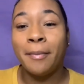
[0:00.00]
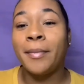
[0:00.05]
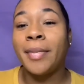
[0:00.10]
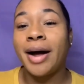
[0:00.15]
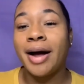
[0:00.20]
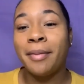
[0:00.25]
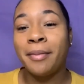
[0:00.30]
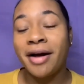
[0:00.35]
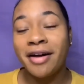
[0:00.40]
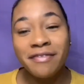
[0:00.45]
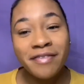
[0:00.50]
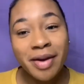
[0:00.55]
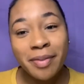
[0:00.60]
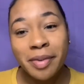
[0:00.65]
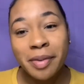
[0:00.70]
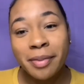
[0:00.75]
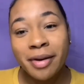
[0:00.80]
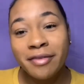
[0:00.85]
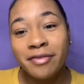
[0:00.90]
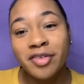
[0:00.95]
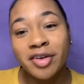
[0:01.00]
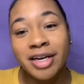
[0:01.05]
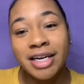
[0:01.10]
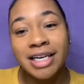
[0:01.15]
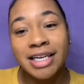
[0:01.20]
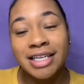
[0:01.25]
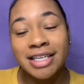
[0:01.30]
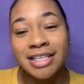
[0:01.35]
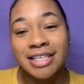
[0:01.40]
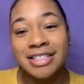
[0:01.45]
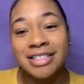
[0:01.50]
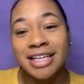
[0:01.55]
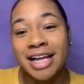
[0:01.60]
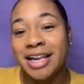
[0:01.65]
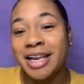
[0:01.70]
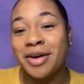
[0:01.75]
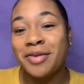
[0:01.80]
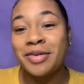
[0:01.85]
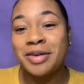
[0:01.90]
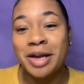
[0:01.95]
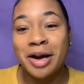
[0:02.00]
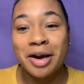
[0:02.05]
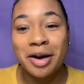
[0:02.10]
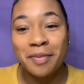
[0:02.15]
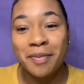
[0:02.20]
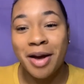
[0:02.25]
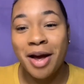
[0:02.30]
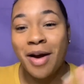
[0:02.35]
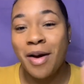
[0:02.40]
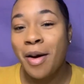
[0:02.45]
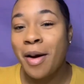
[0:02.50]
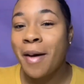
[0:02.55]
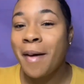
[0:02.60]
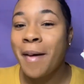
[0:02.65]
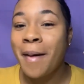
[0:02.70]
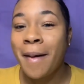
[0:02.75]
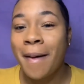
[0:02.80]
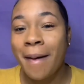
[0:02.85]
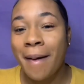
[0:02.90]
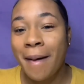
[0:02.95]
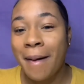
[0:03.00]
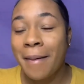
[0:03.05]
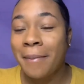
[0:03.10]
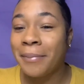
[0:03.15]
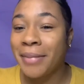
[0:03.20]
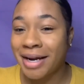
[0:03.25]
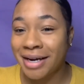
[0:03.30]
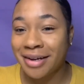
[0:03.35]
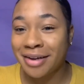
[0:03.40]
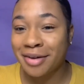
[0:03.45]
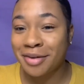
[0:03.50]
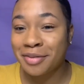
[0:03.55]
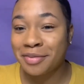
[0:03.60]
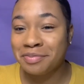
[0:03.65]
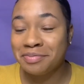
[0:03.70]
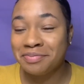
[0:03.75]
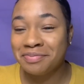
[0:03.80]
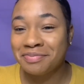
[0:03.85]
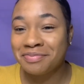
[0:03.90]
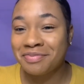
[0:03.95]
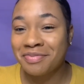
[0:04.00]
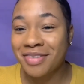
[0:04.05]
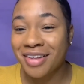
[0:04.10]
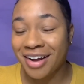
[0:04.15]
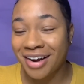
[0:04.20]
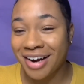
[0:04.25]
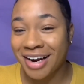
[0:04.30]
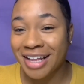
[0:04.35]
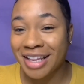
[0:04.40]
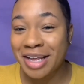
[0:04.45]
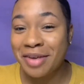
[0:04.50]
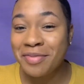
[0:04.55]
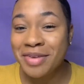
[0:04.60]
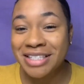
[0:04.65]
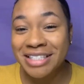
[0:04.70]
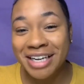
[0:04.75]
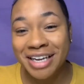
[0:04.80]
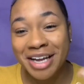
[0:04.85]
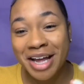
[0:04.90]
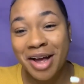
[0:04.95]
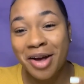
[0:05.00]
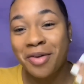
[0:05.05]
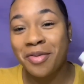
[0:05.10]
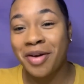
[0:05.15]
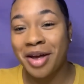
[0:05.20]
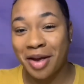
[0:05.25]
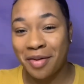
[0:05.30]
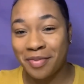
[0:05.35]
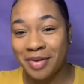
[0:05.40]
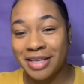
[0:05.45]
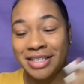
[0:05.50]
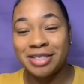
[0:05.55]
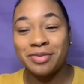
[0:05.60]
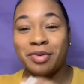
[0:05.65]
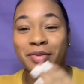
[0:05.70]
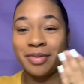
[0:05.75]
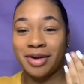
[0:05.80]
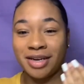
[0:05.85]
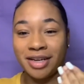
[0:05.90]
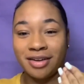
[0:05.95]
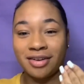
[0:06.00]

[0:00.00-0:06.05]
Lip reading: My family, my friends, like they were talking about my nail. All right, let me tell y'all what happened with my nail.